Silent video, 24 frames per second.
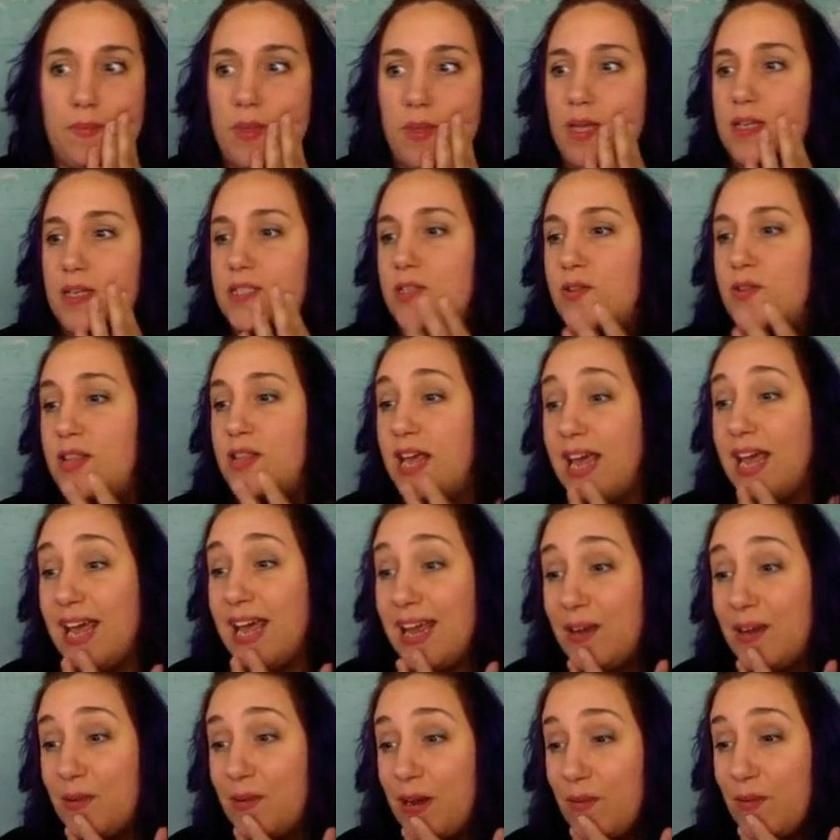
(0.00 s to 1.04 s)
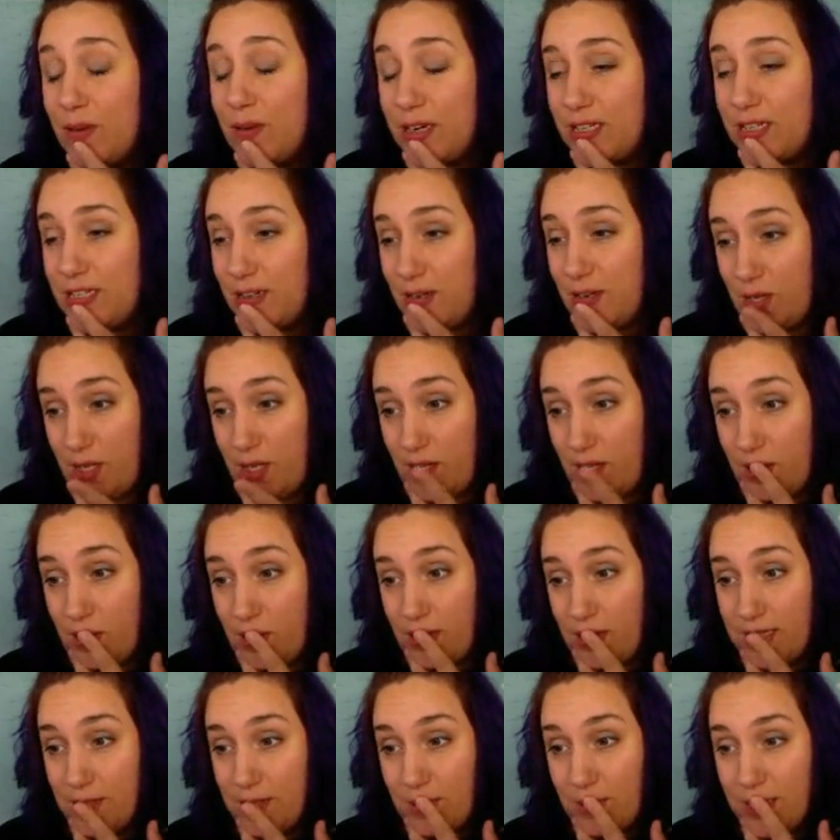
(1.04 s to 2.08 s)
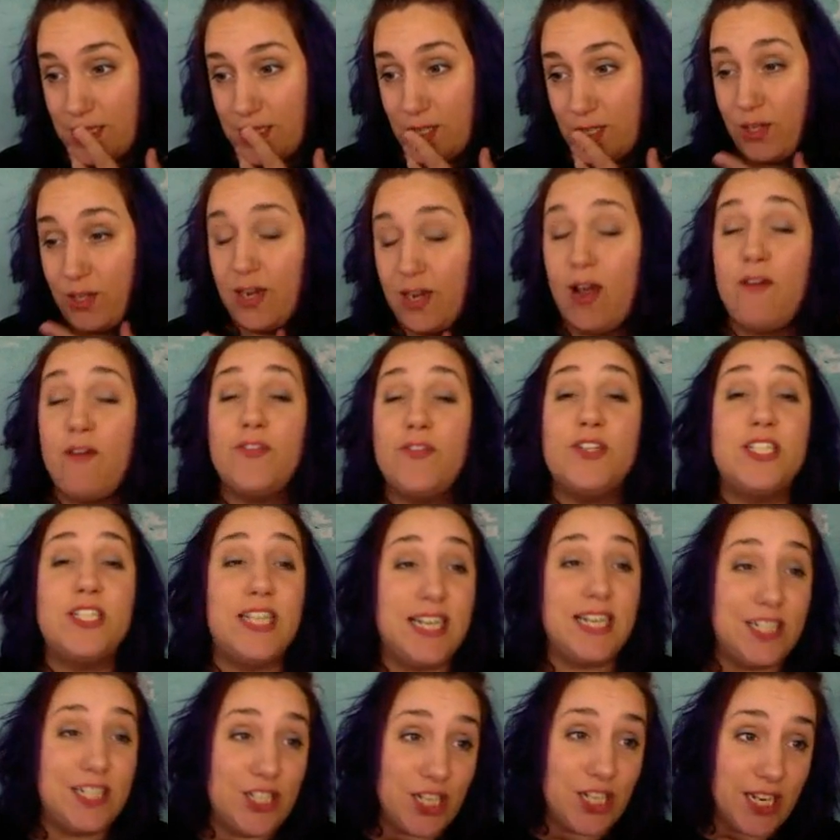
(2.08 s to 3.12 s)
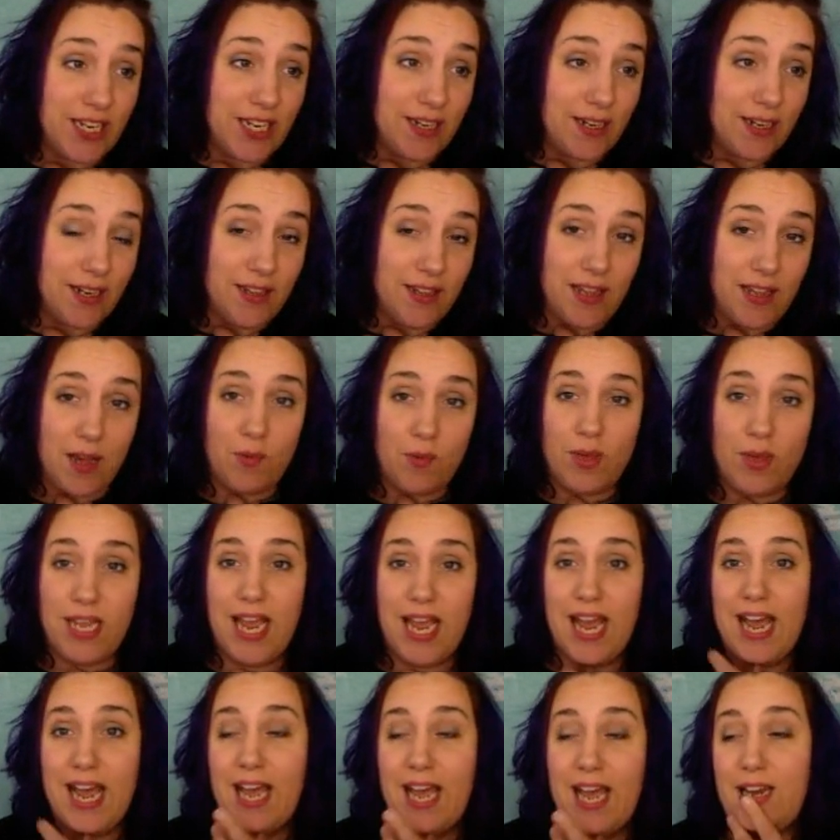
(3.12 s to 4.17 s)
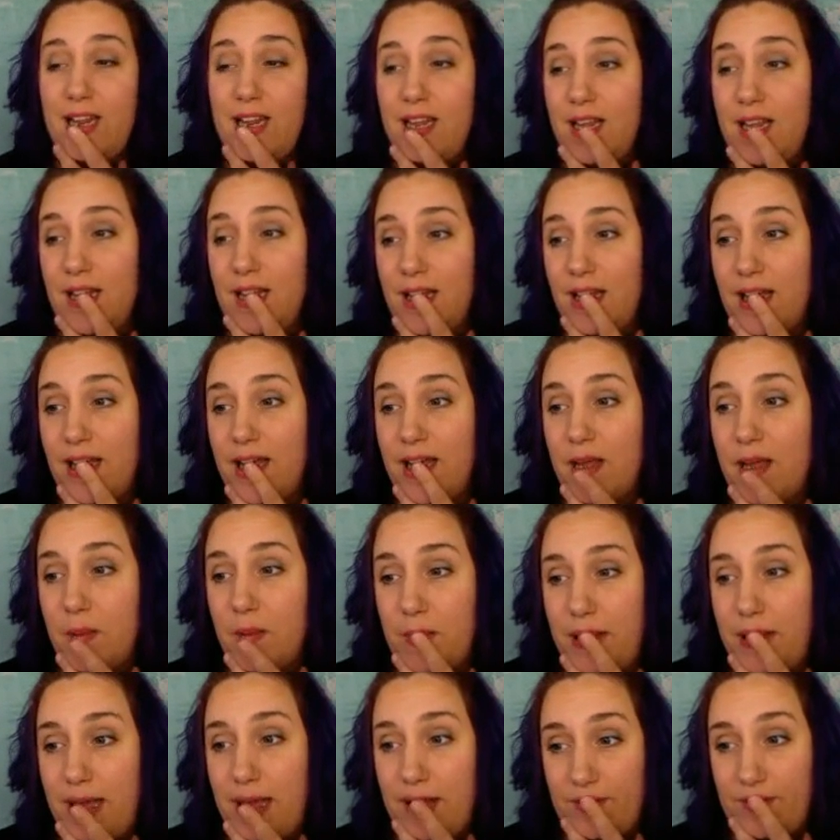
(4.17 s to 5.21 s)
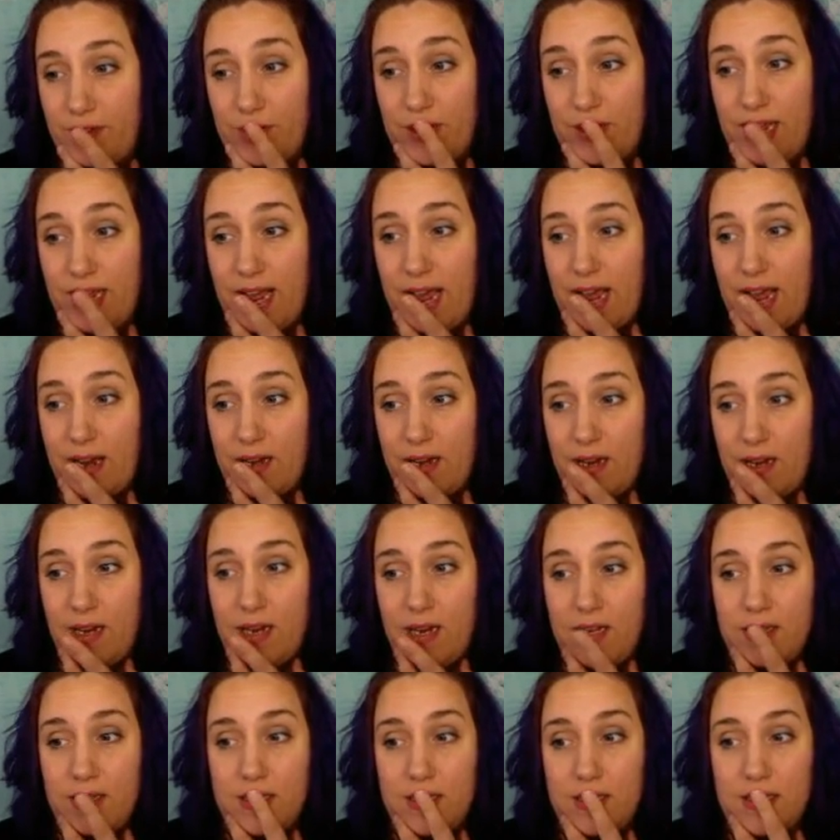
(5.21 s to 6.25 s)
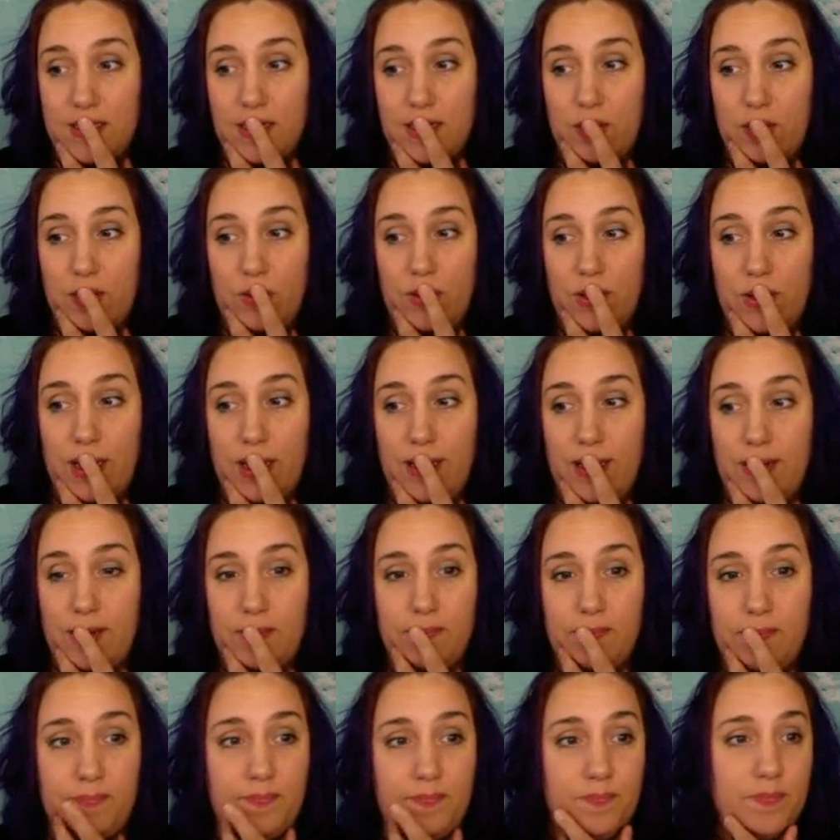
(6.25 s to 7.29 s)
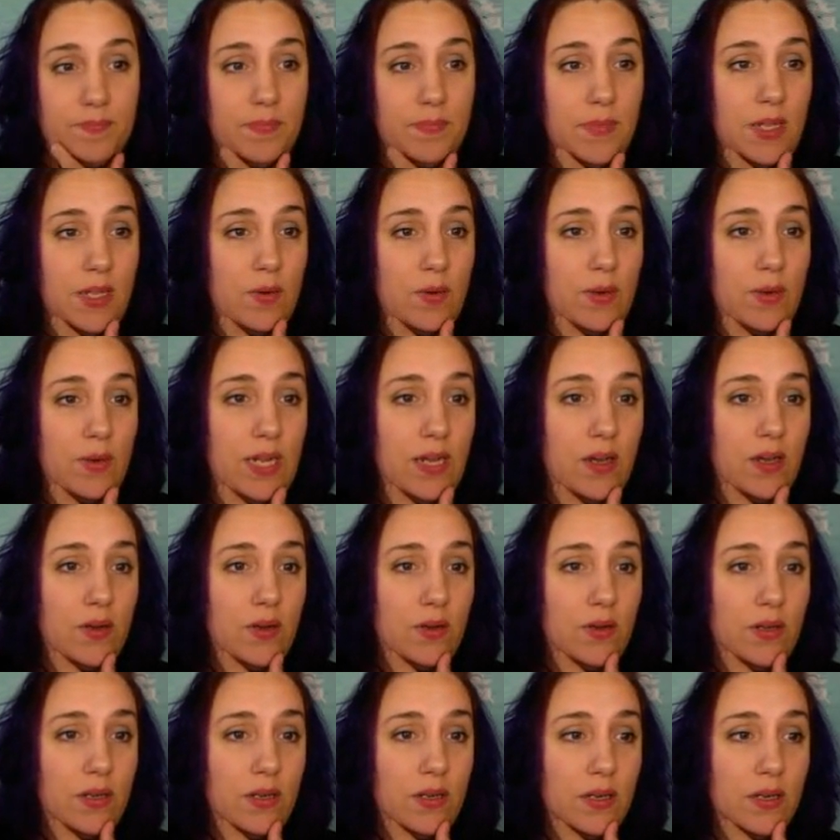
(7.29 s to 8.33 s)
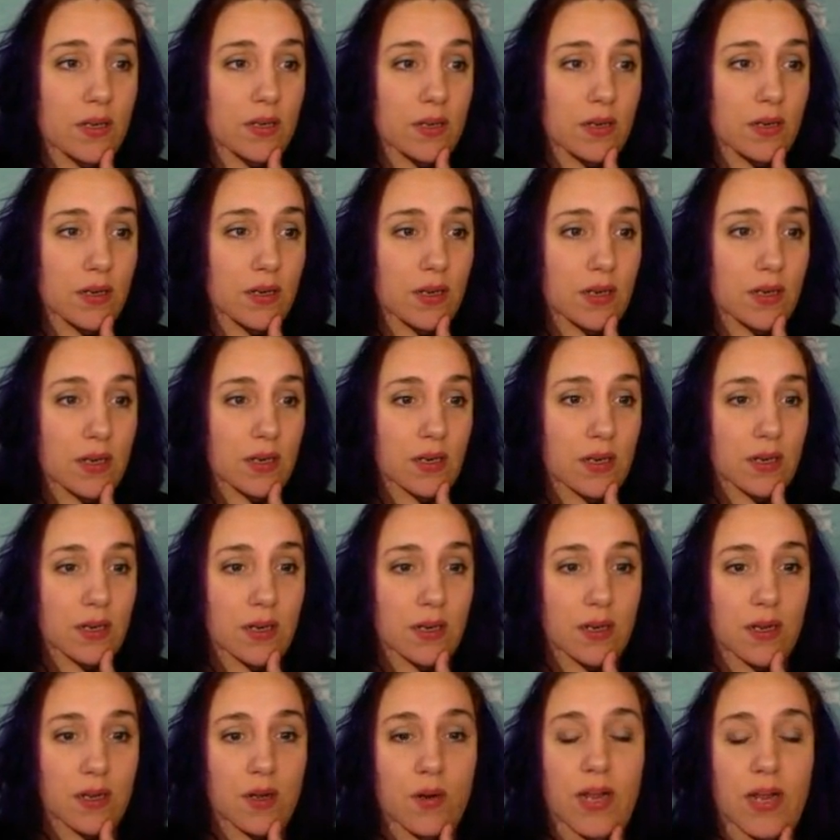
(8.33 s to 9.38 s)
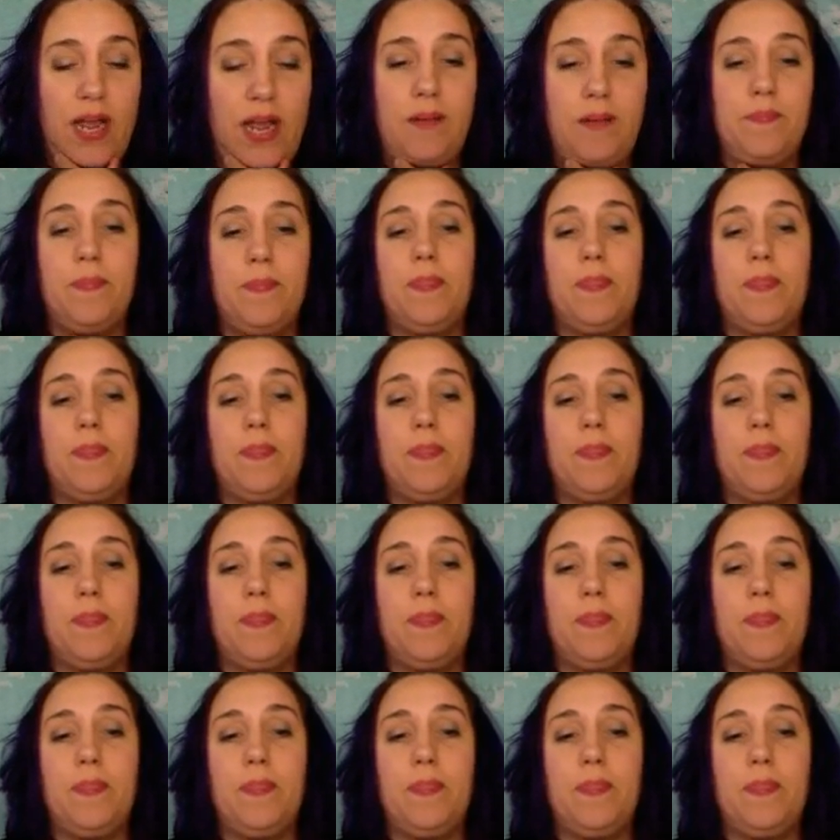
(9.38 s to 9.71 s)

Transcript: so then what I want to show you is I want to show you the conversation that we had after that. So here we go. Okay,